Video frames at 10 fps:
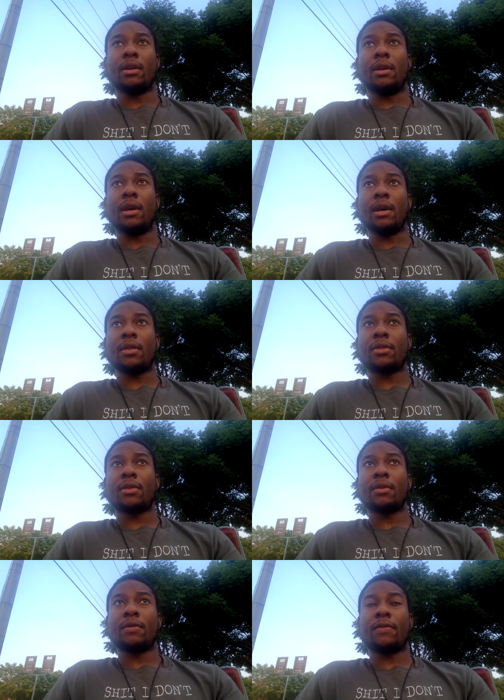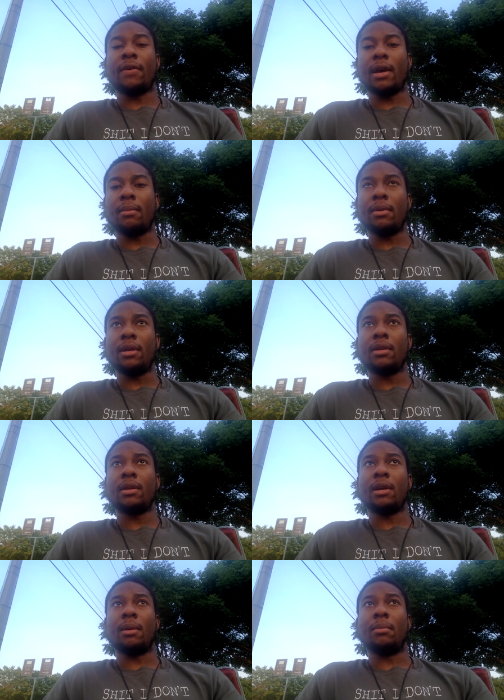death, famine,
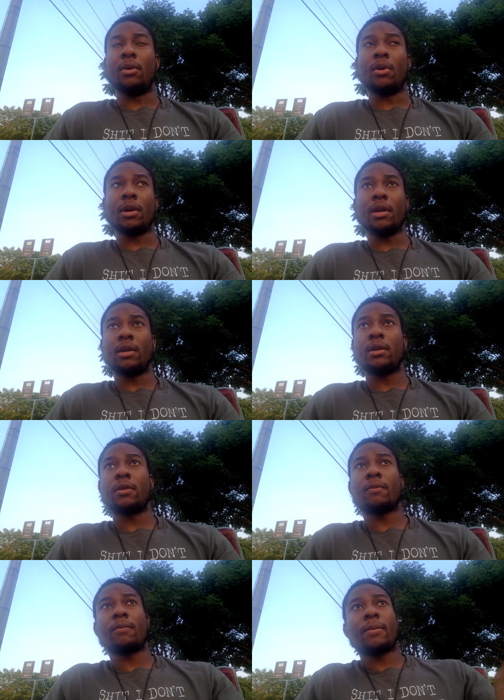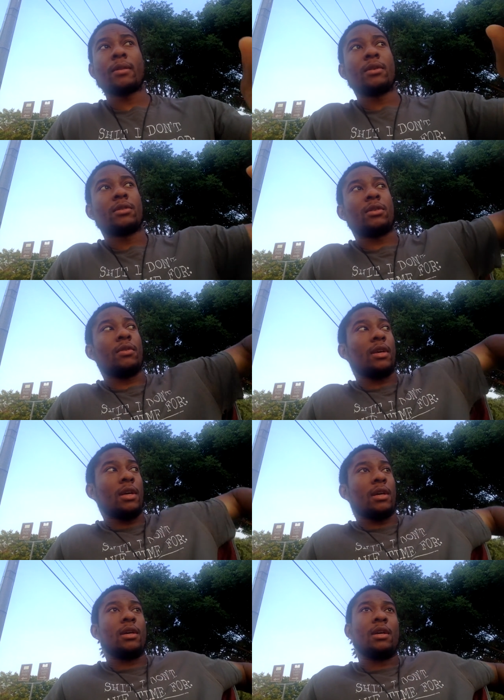and mourning. So
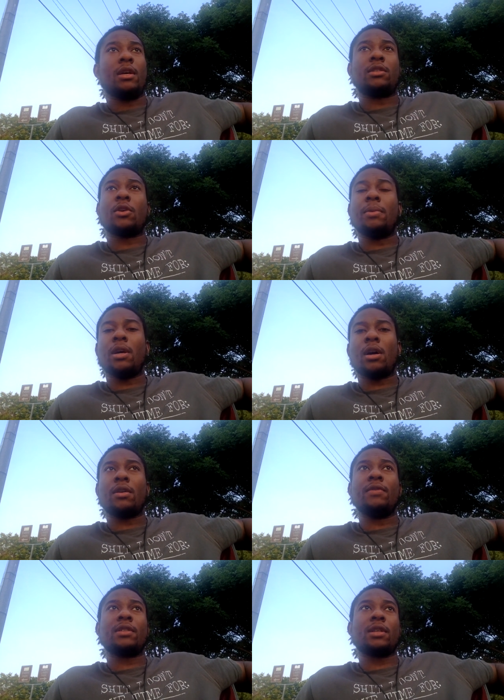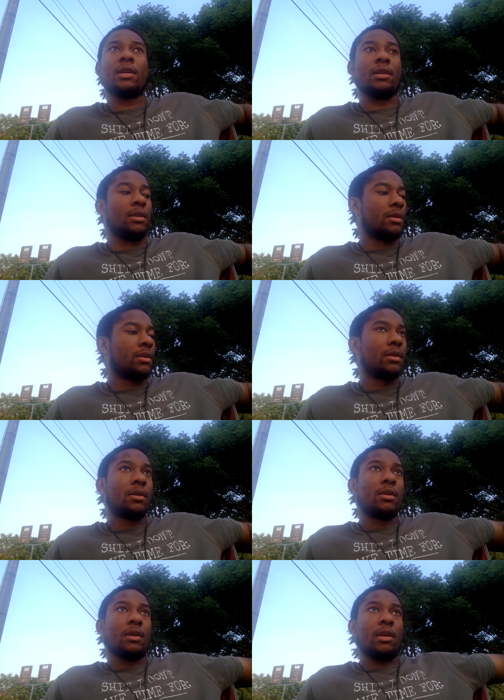yeah, it's gonna be all of a sudden.
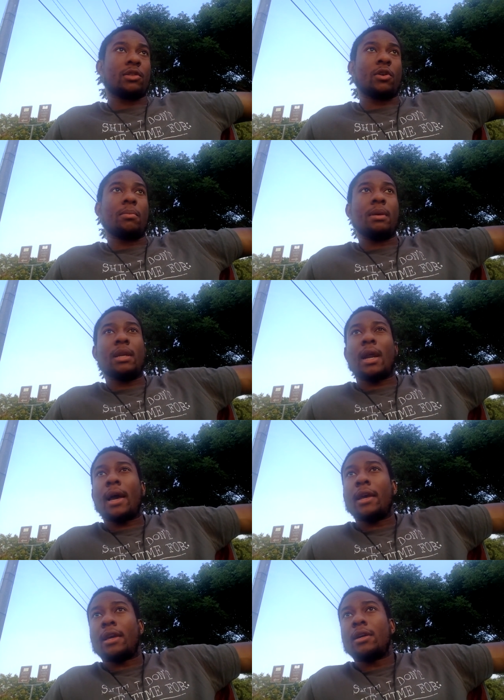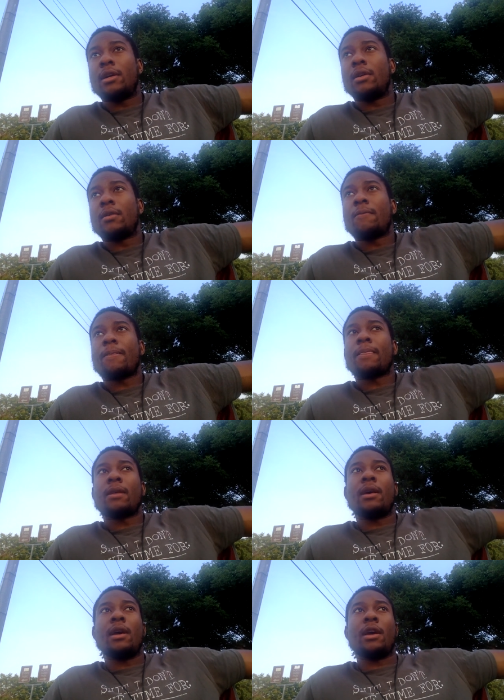It's gonna be like
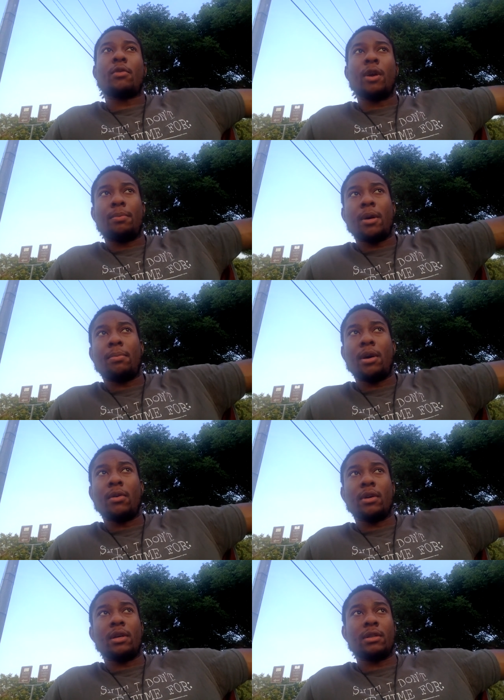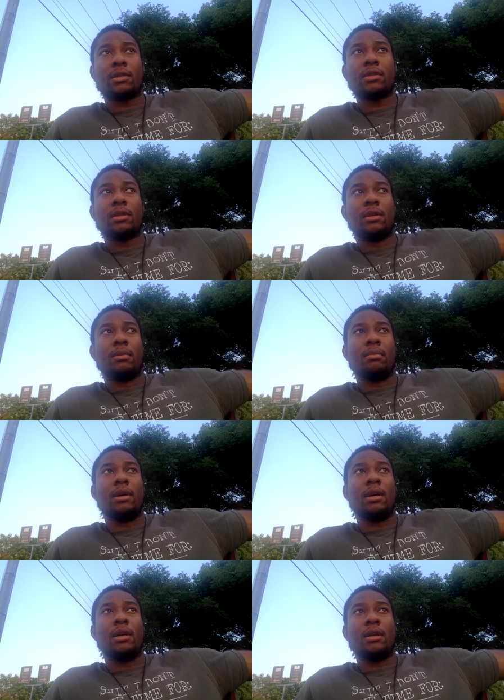it crept up on us,
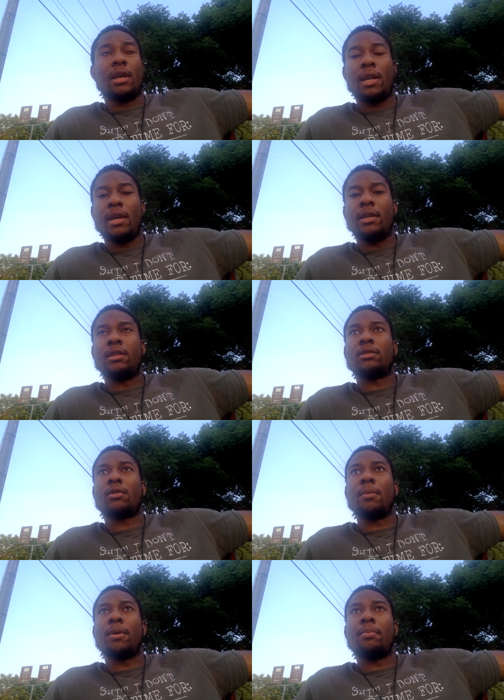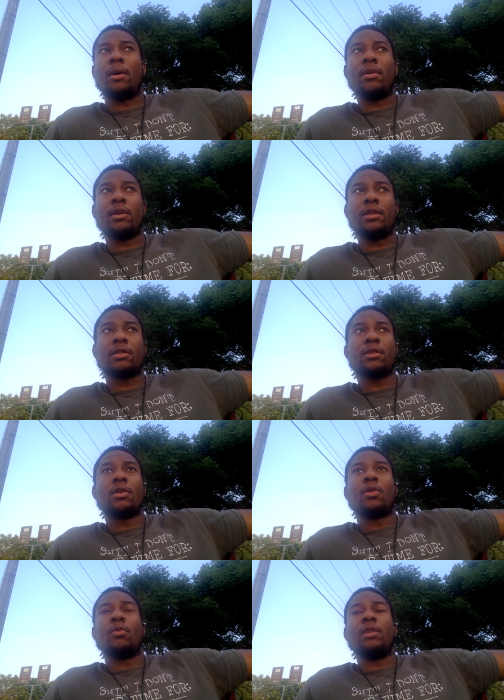but it didn't just creep up on us.
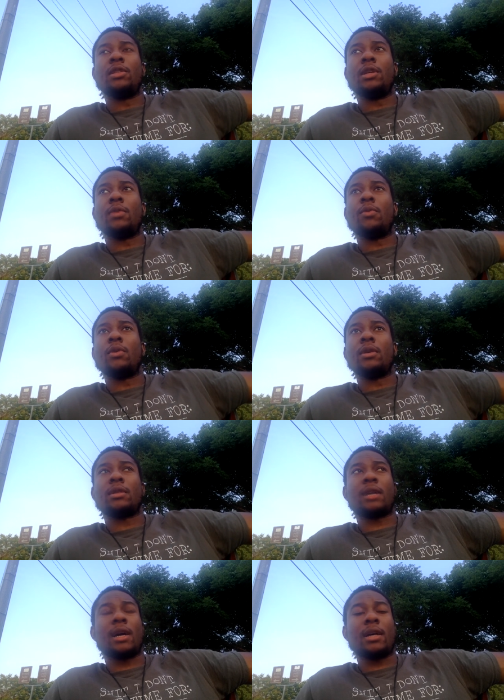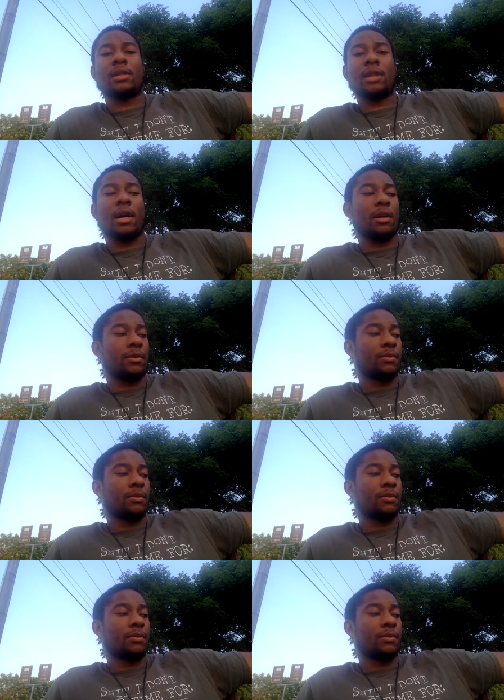We see the warning signs now.